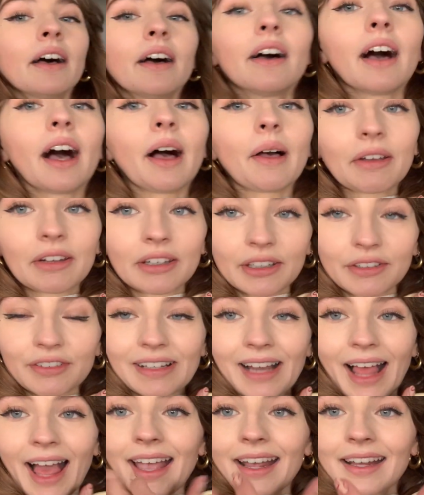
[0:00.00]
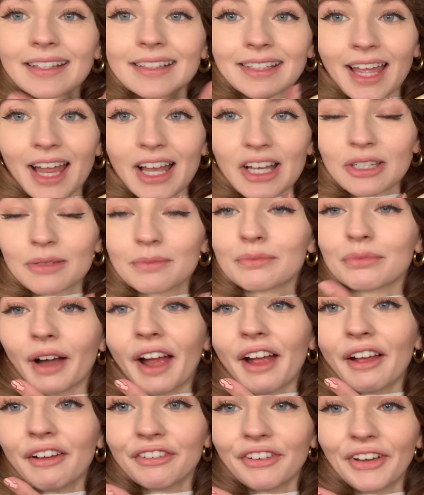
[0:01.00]
I'm gonna relax, catch some
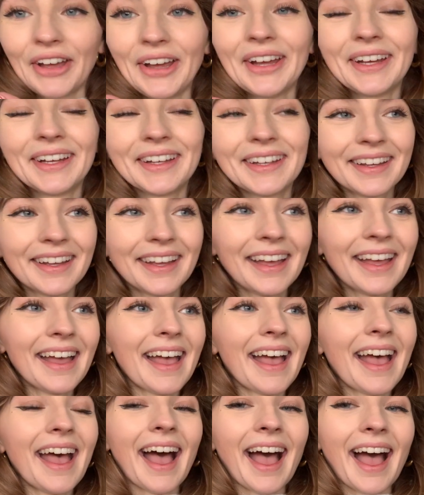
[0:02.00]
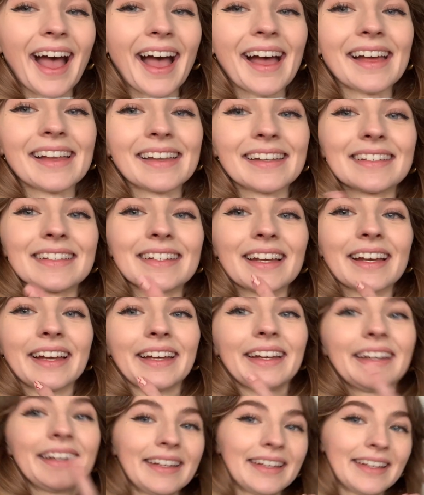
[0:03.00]
breath, and
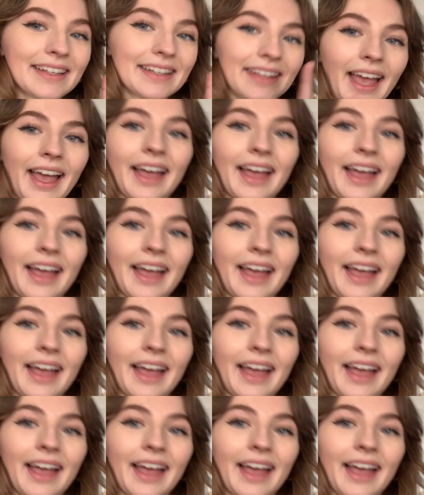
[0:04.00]
yeah,